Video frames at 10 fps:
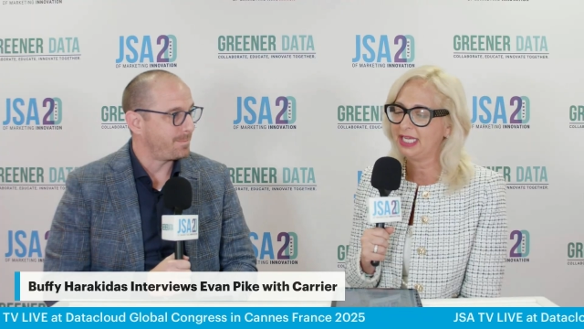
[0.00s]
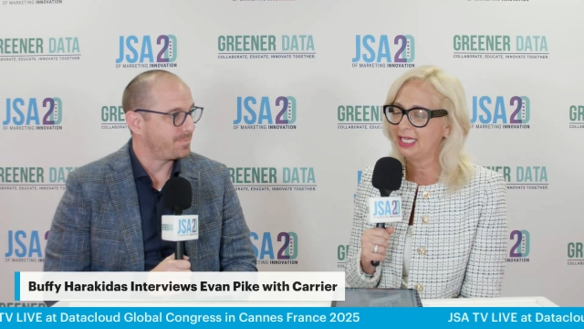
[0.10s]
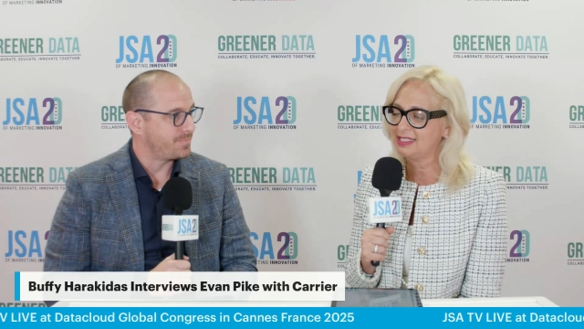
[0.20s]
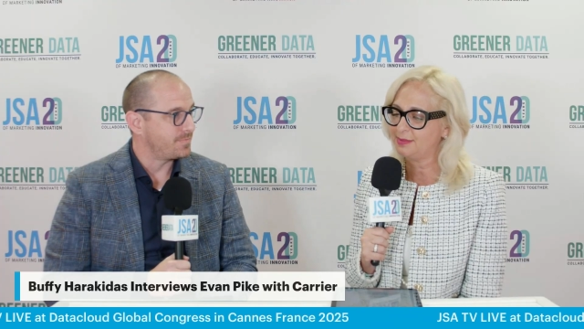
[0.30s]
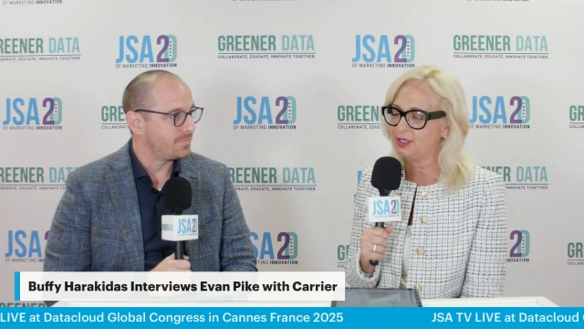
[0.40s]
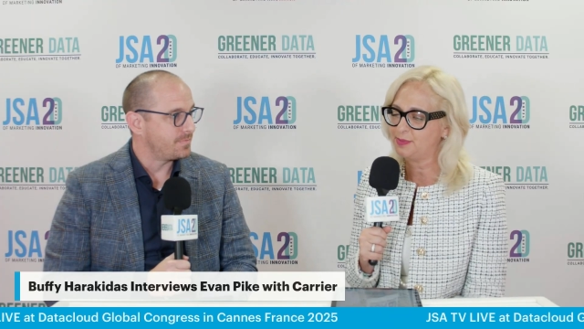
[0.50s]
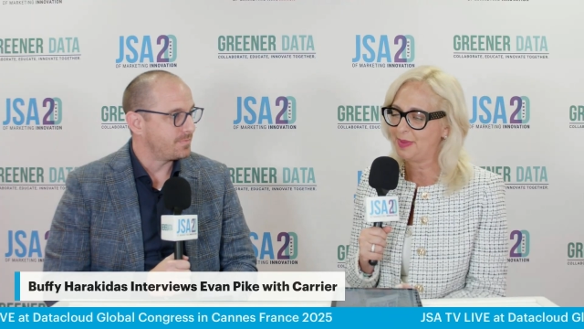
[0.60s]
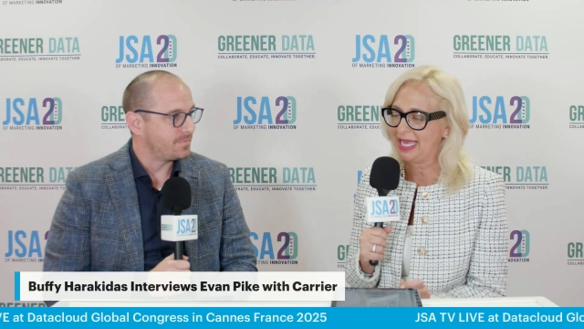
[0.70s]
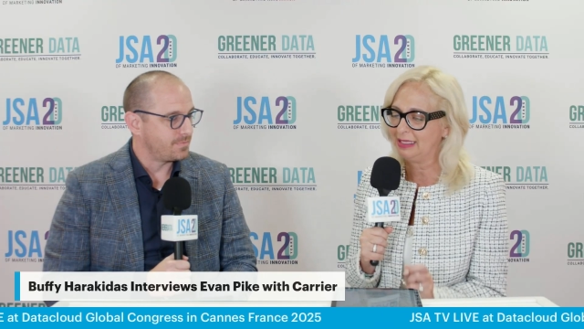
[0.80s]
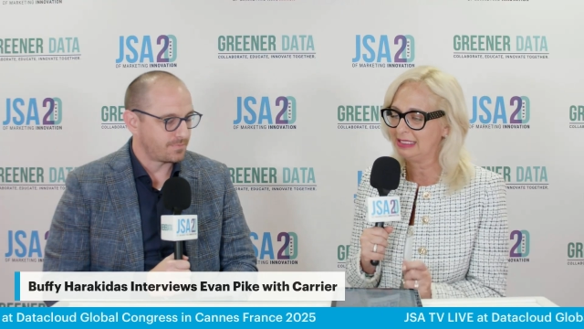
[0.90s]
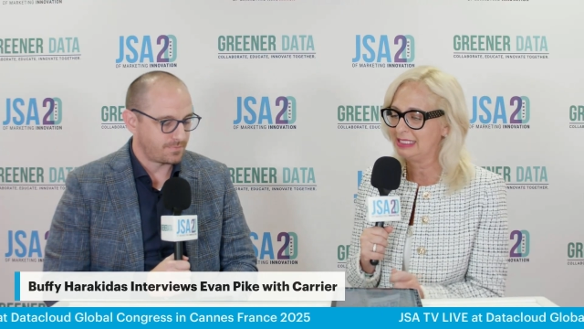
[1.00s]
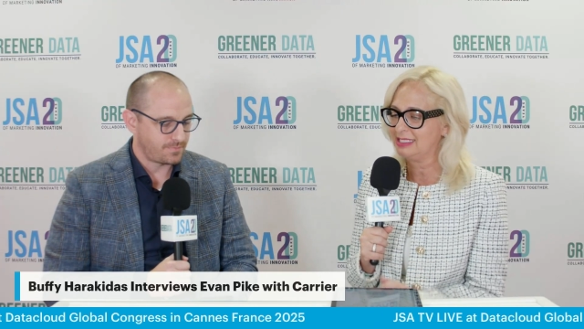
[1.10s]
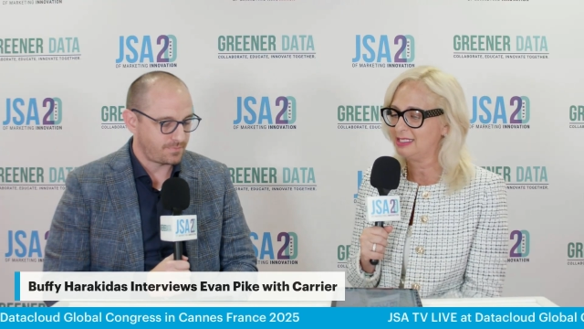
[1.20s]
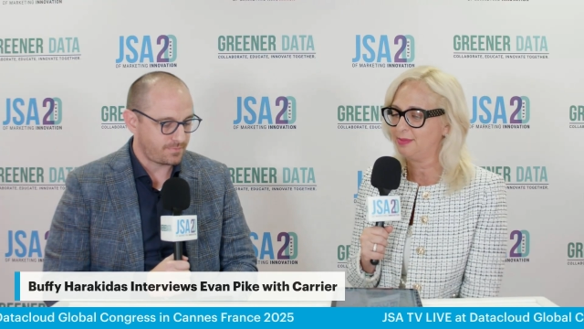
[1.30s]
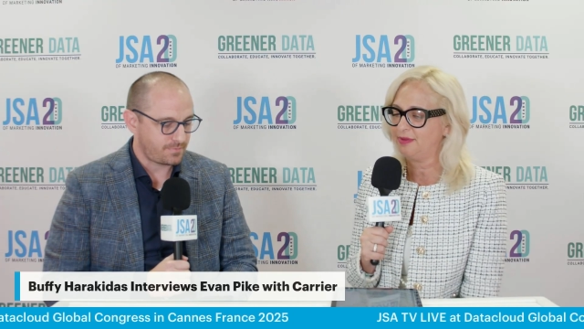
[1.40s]
Speaker 1: customers balance
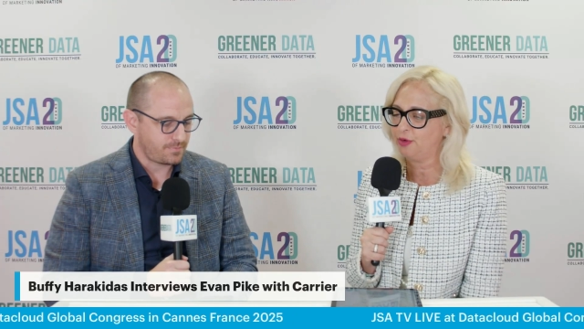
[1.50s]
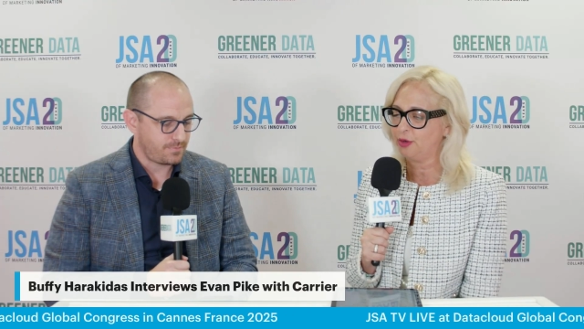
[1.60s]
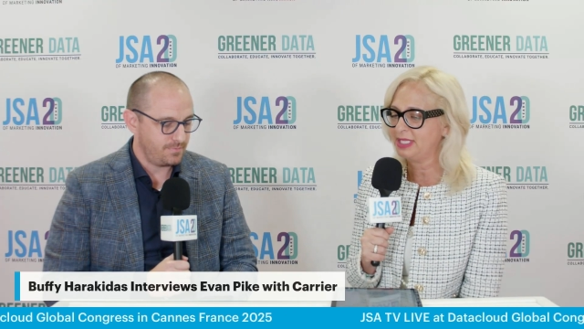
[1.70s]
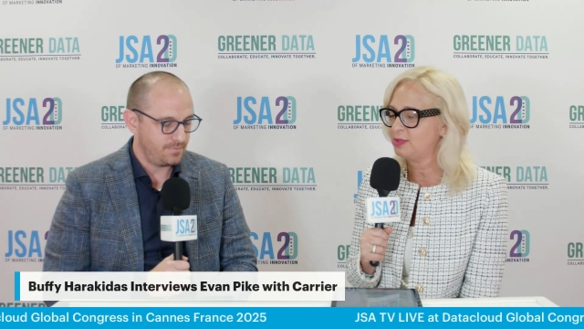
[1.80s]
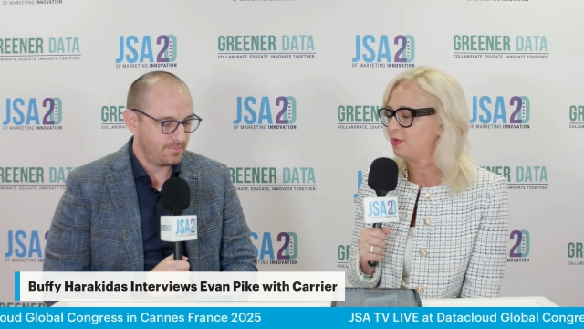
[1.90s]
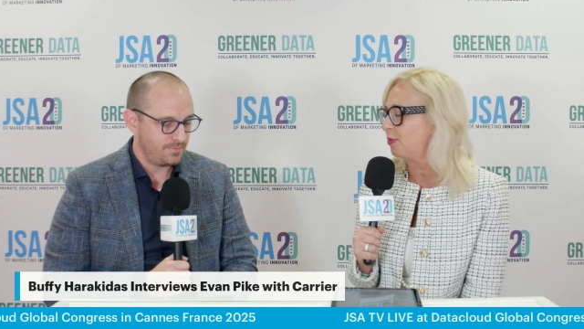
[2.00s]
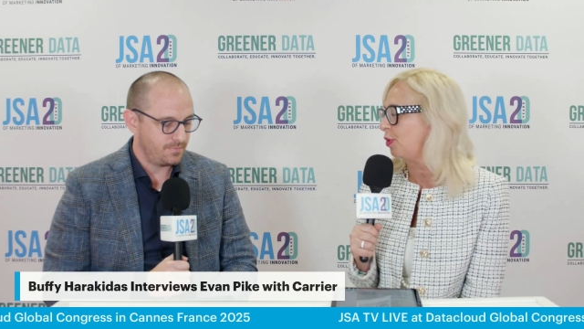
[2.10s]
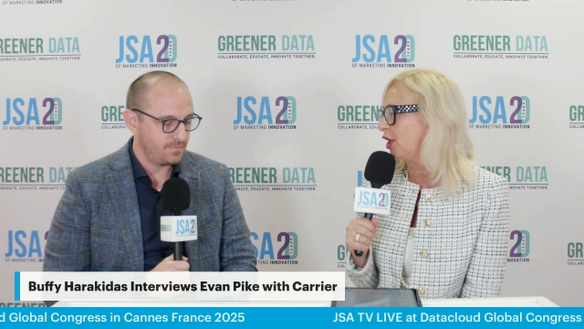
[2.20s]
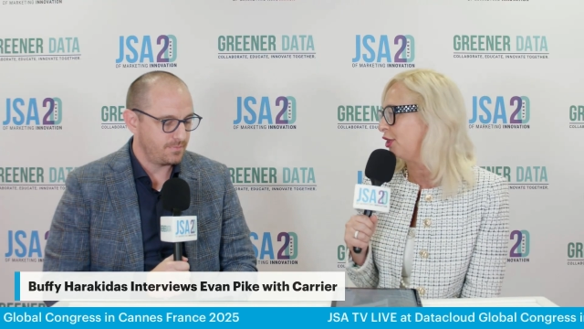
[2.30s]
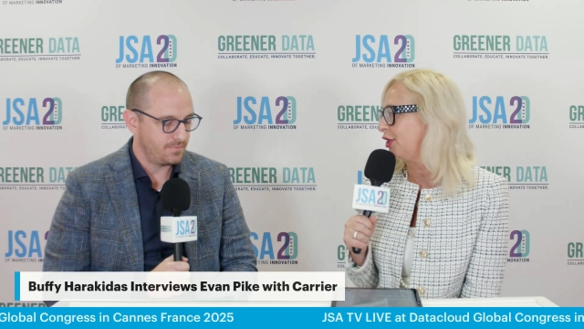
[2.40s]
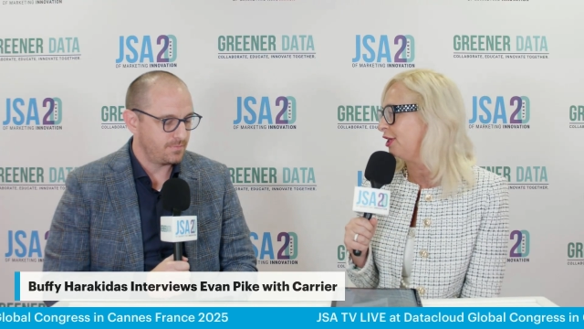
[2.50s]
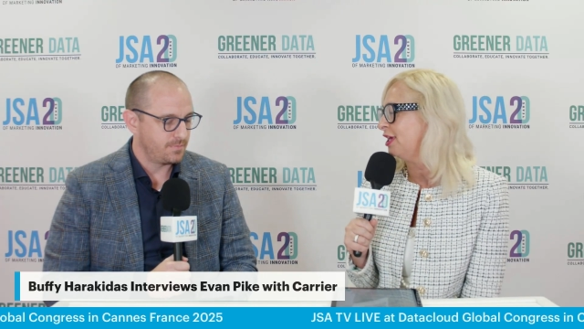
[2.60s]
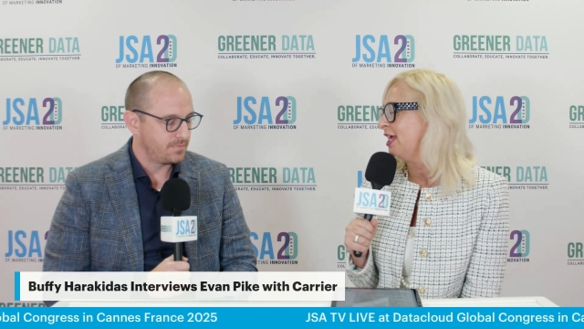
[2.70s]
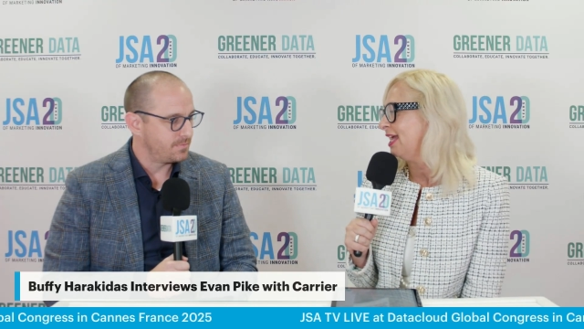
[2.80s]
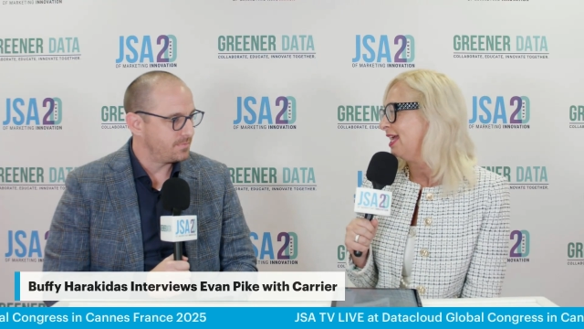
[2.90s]
system performance with broader
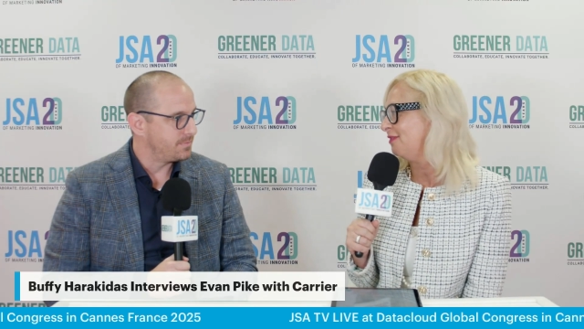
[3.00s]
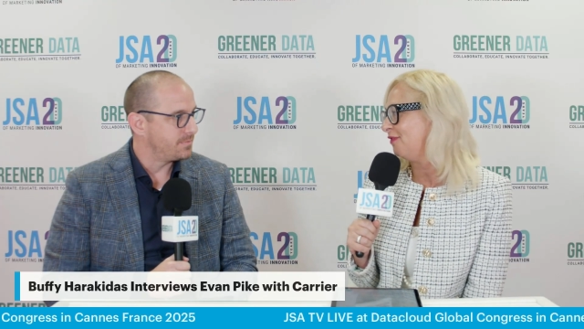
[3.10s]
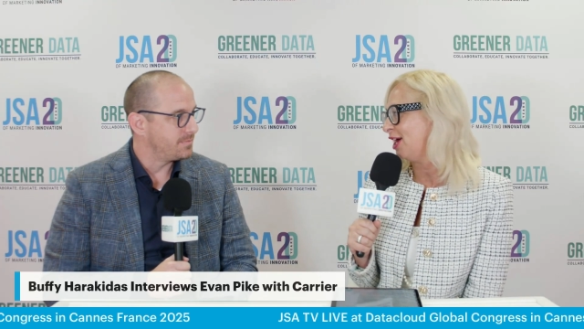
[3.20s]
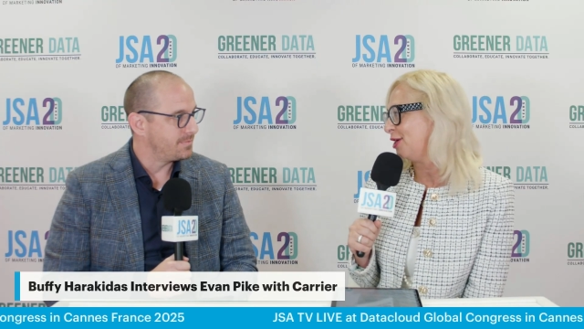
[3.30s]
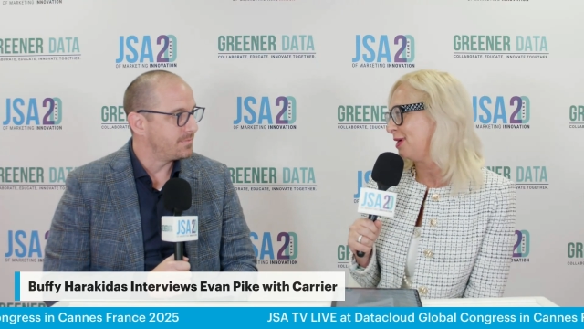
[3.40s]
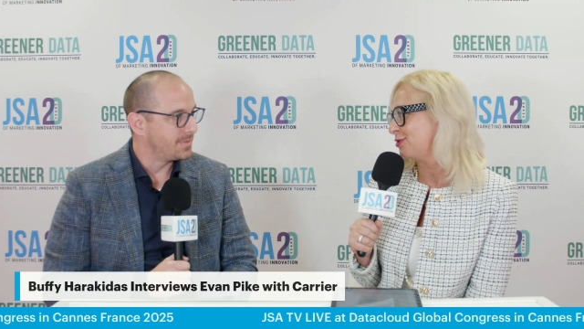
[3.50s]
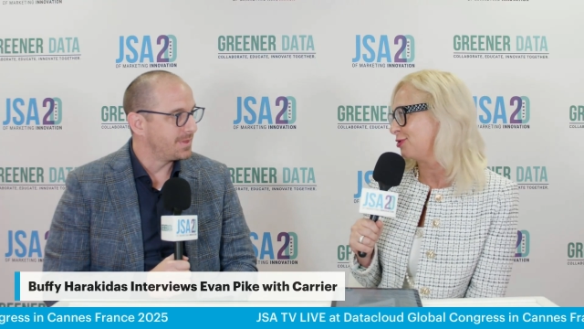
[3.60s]
environmental